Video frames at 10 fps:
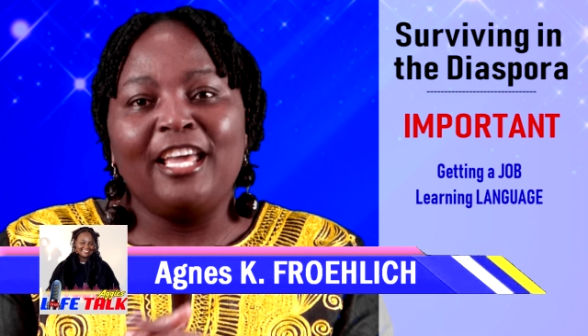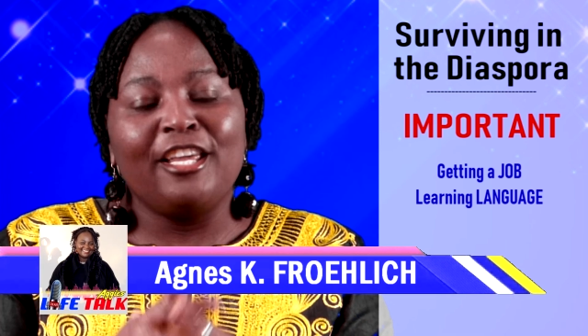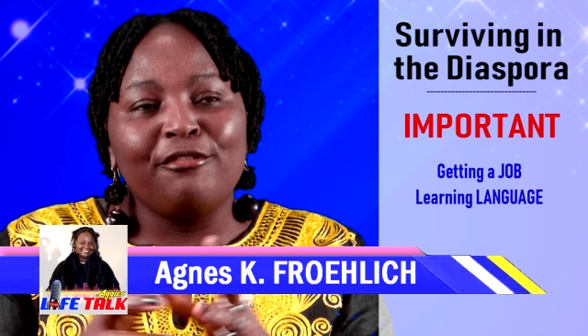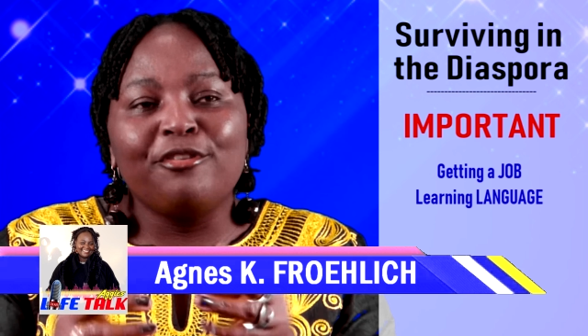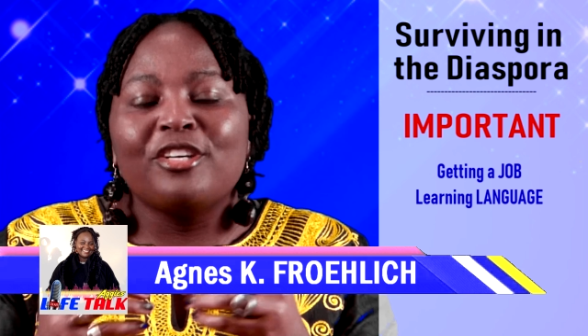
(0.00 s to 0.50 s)

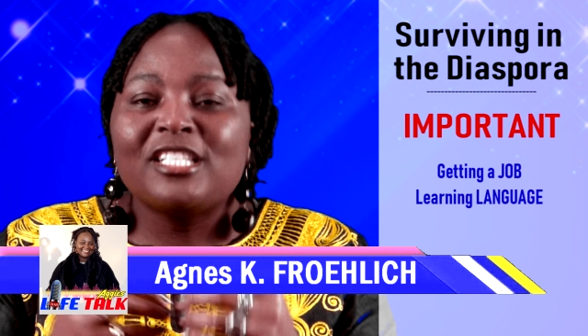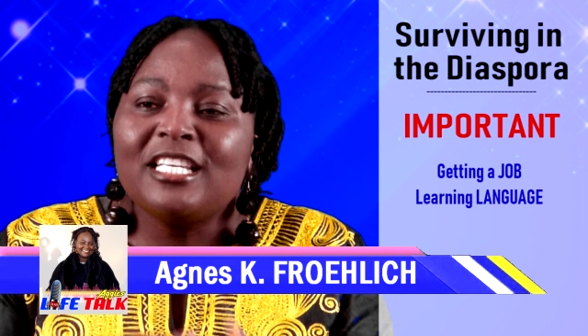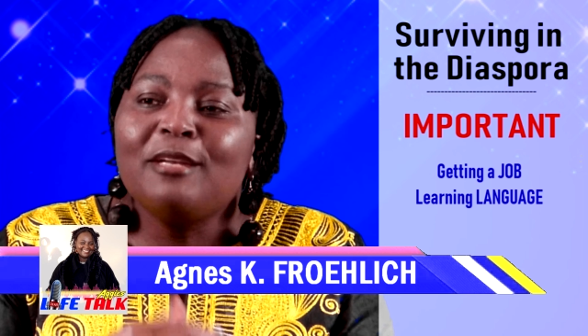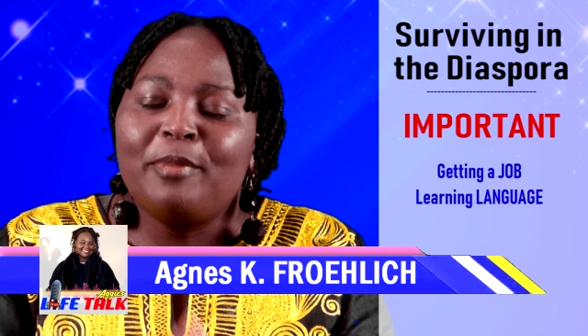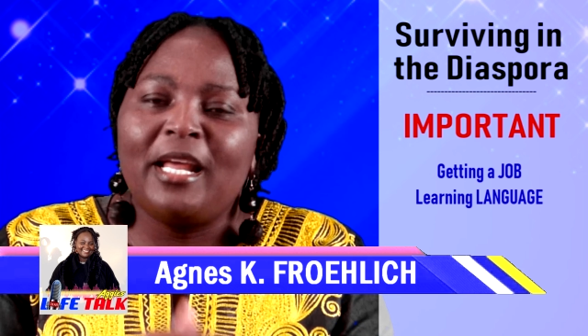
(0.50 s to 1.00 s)
If you're
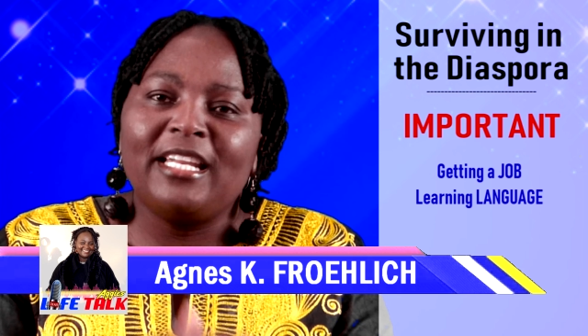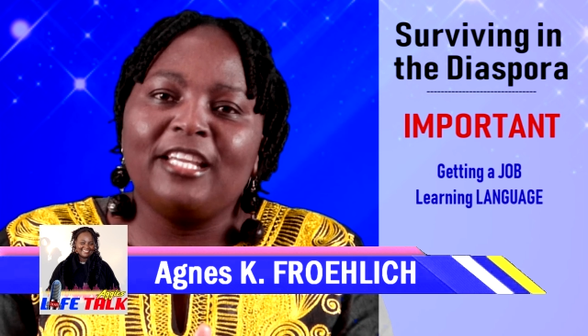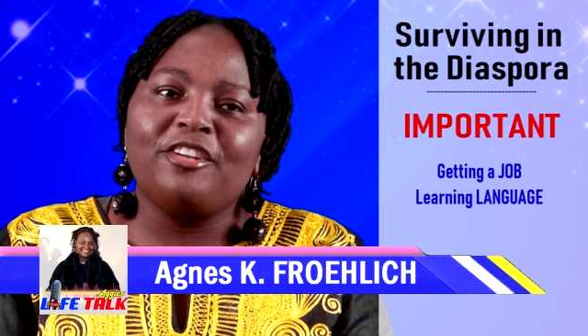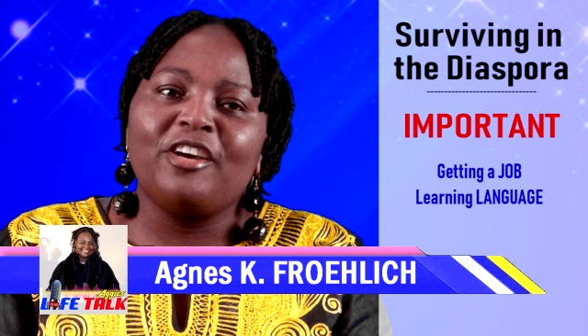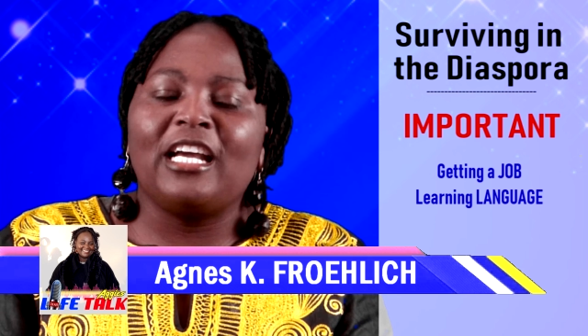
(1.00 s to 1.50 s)
still planning
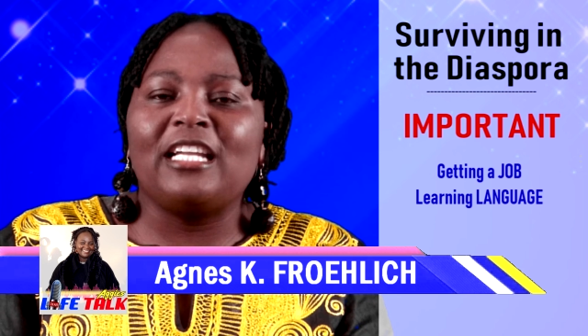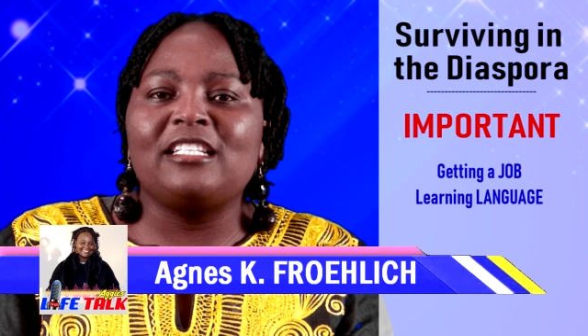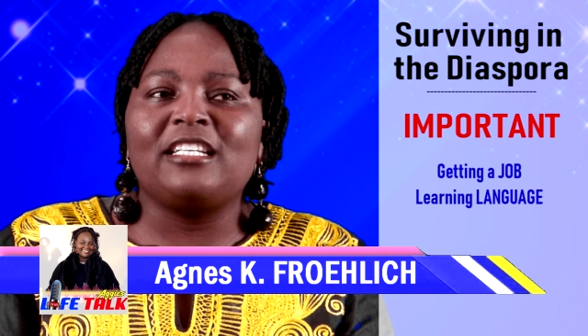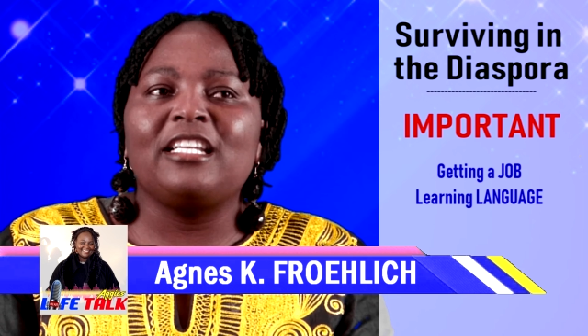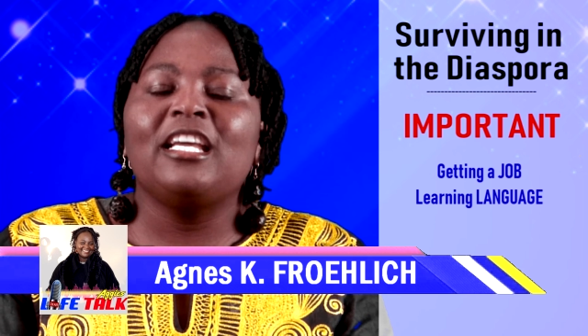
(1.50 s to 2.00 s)
in your
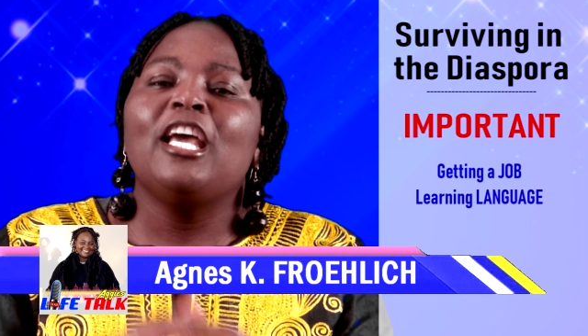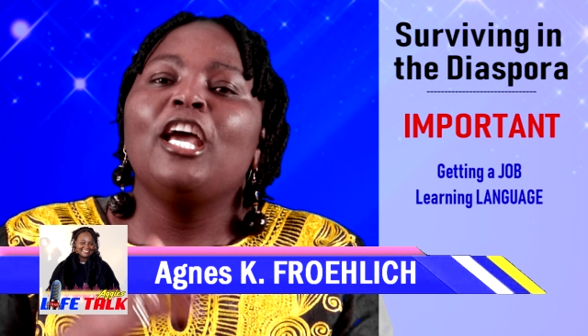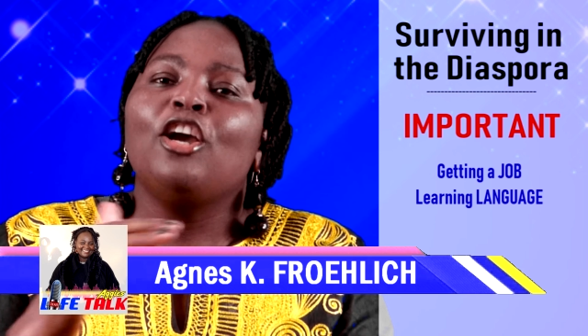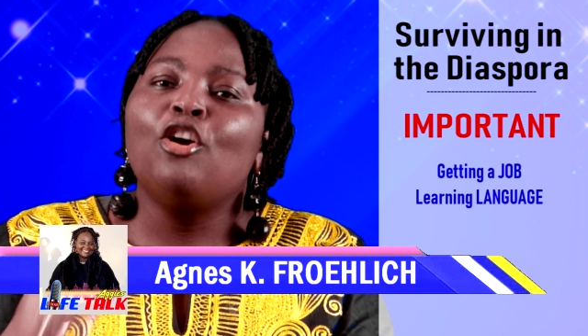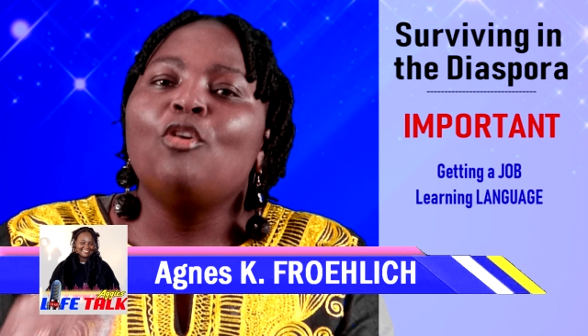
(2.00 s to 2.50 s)
country,
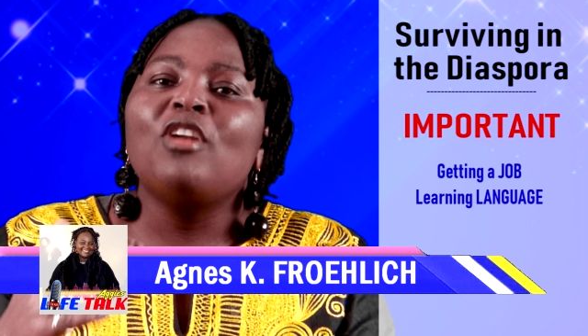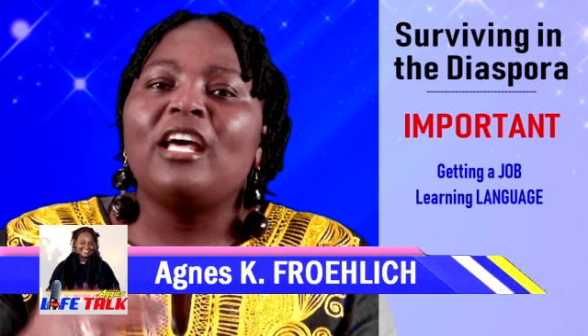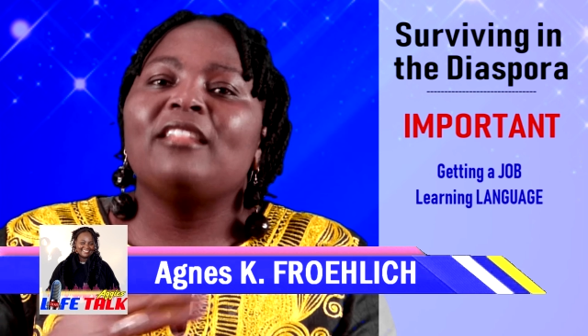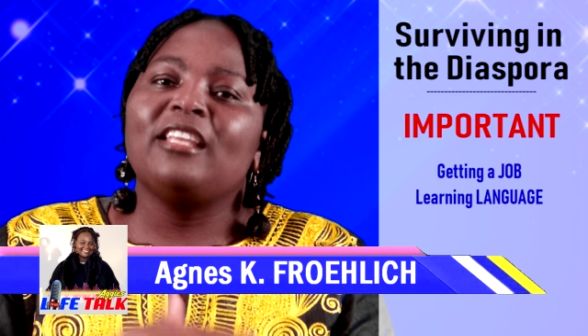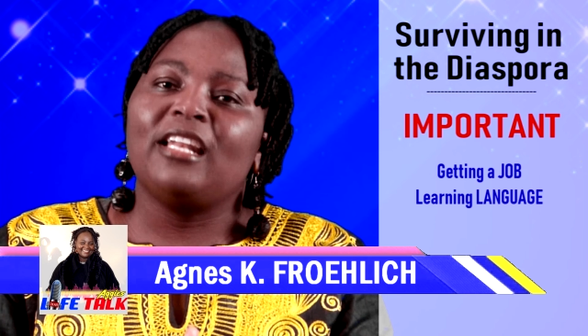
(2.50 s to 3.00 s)
go
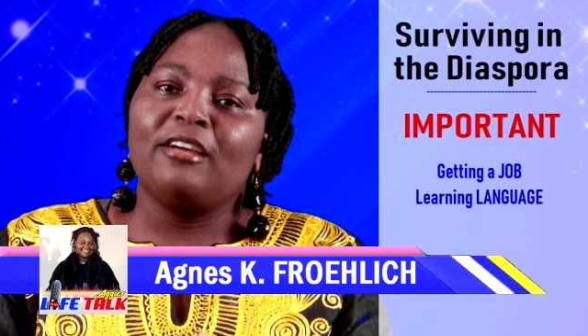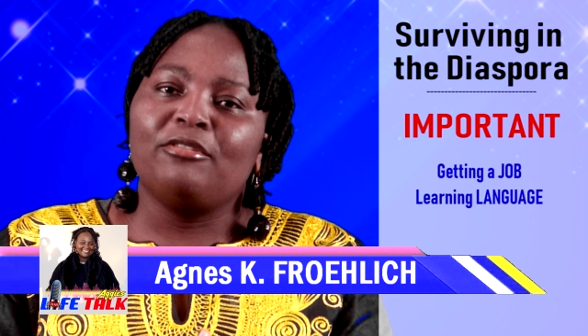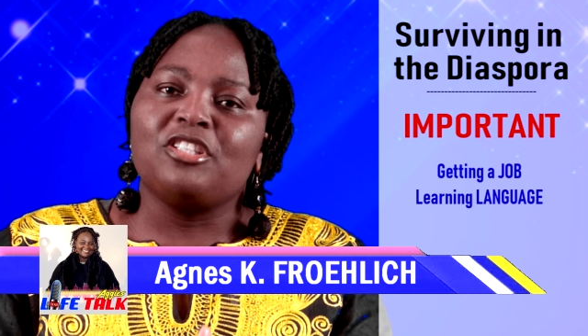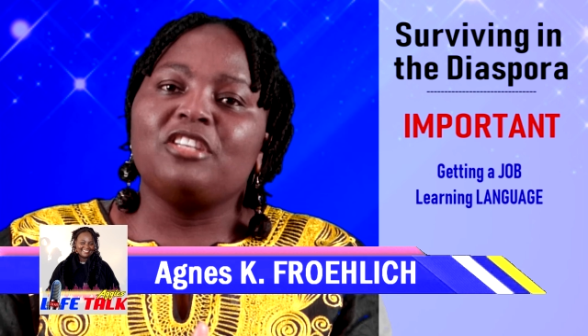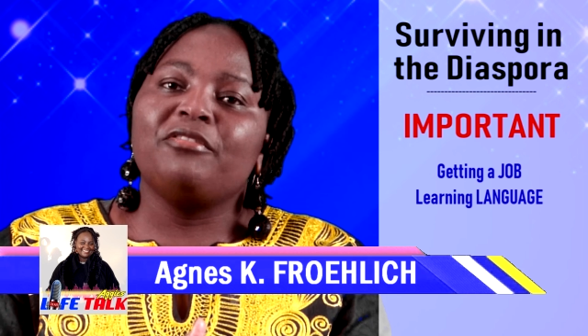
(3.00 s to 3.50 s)
learn the
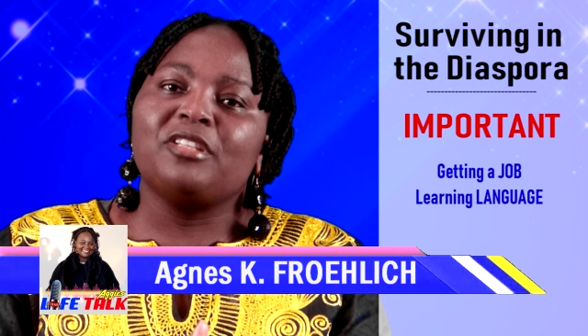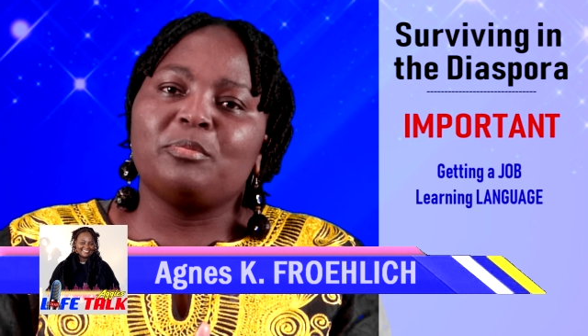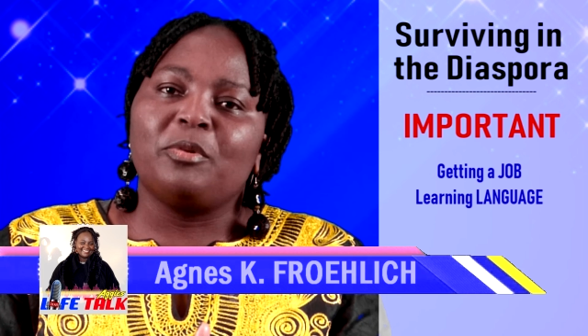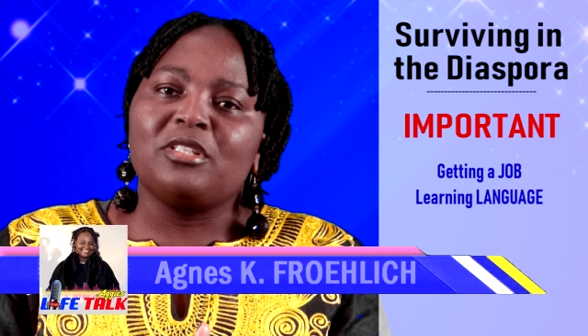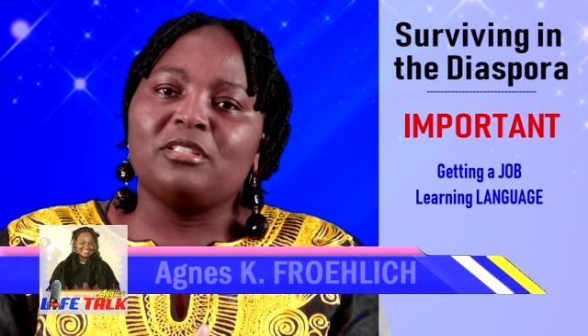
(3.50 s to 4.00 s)
language if
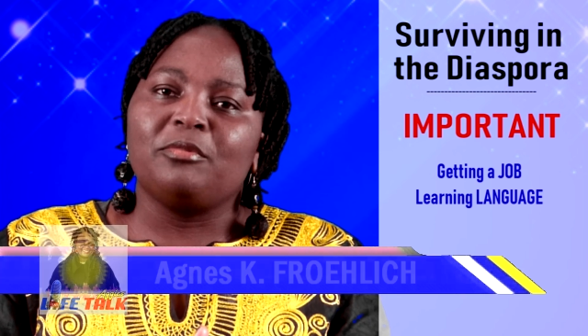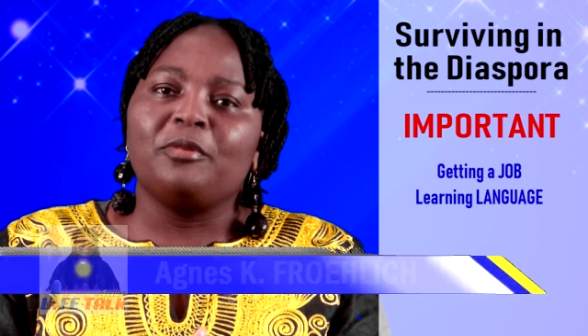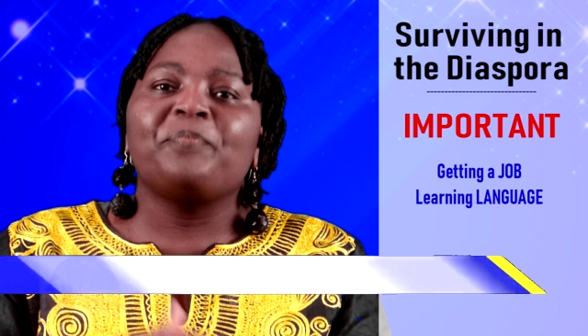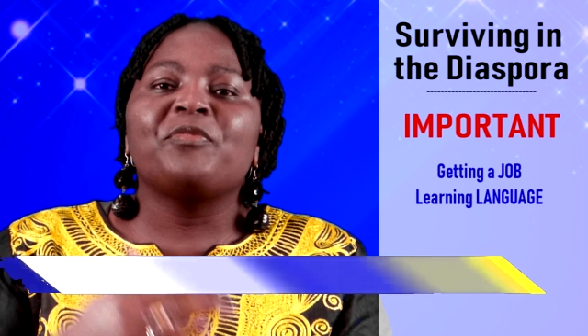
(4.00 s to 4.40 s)
it's possible.